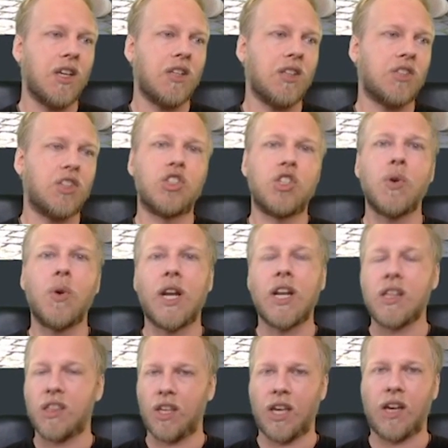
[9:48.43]
to do
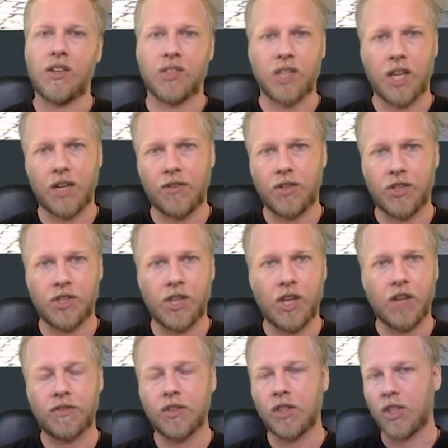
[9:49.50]
anything outside of
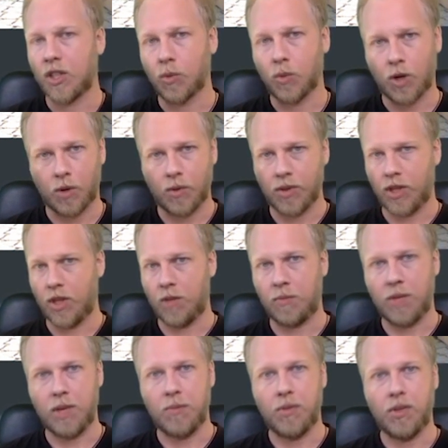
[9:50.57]
yourself, you need to work with other
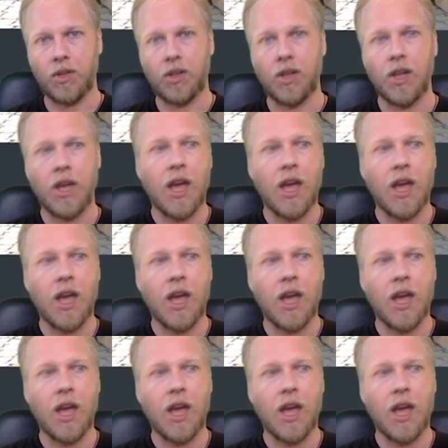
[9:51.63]
people.